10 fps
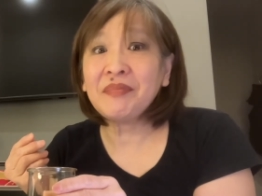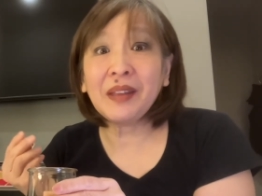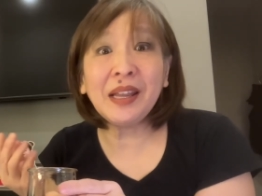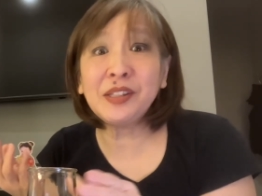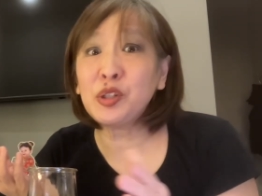
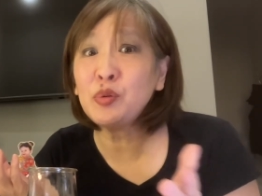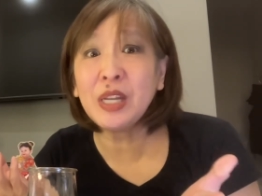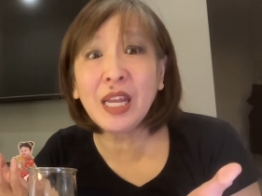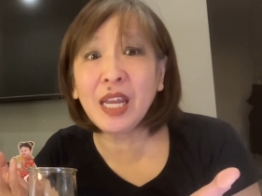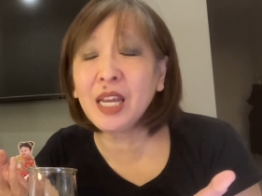It's
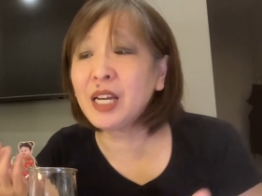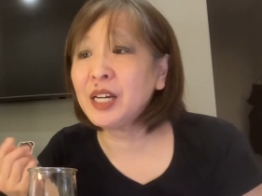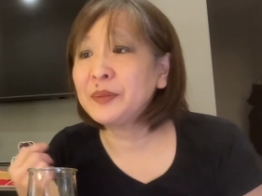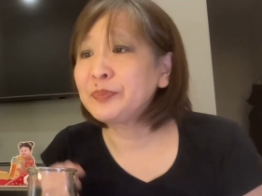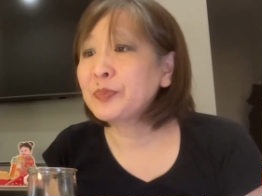unique
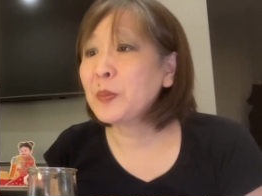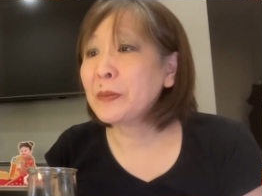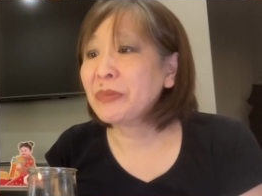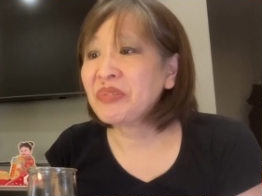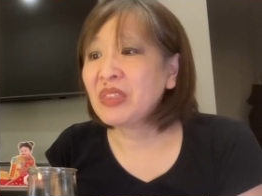
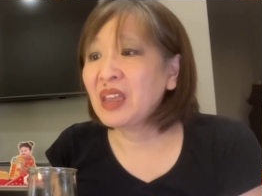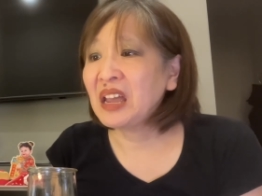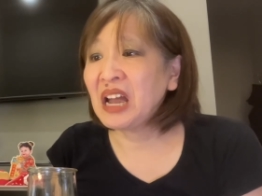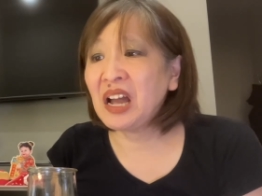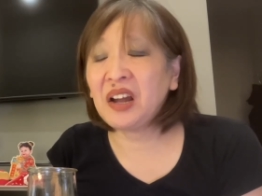
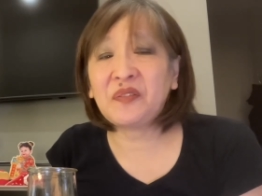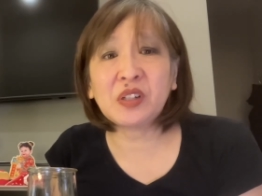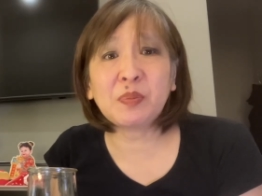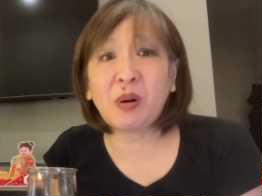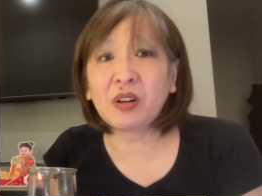uh,
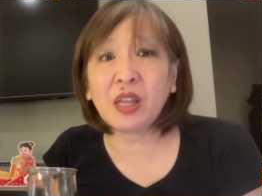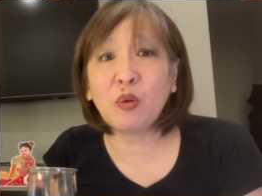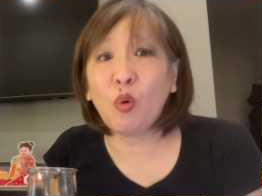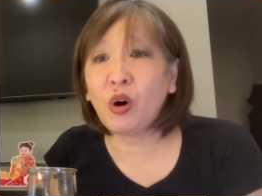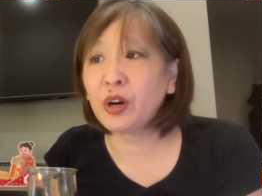for
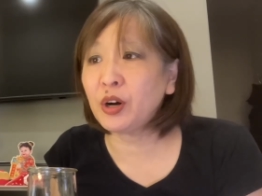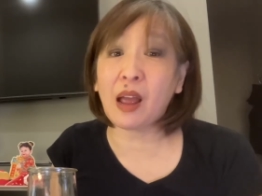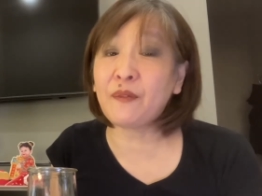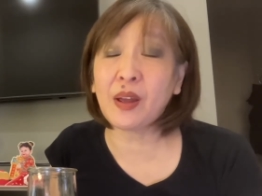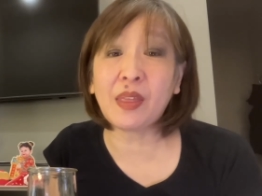sparkling water.
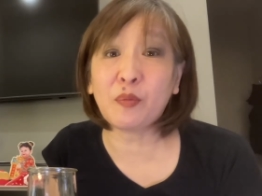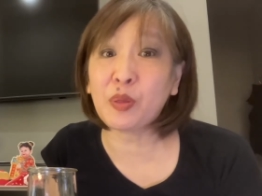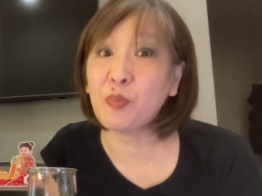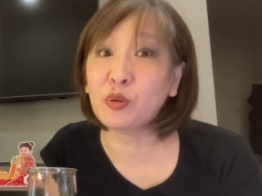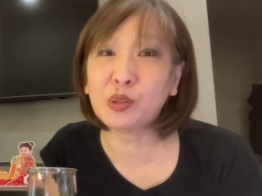I find that
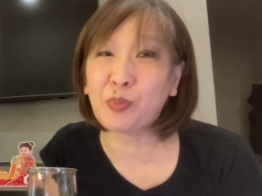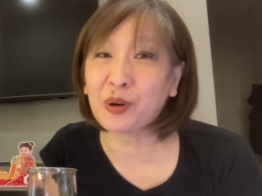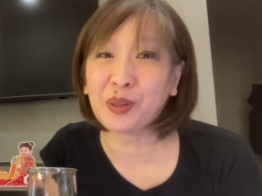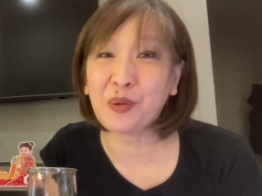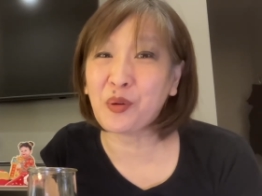with most
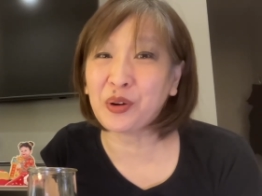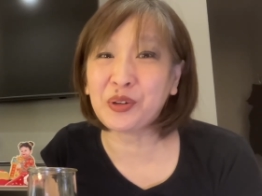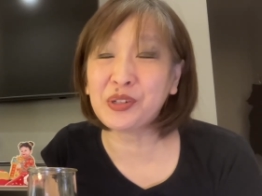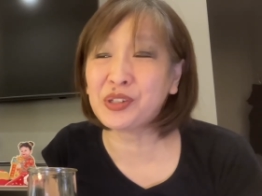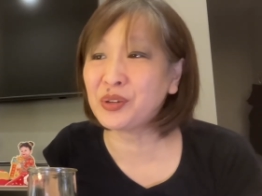sparkling
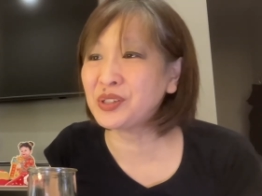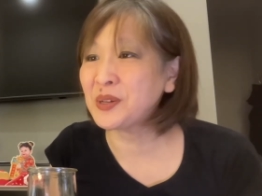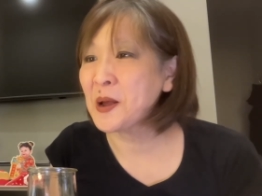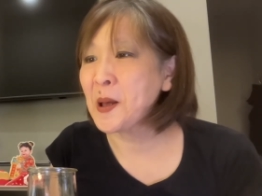waters, there's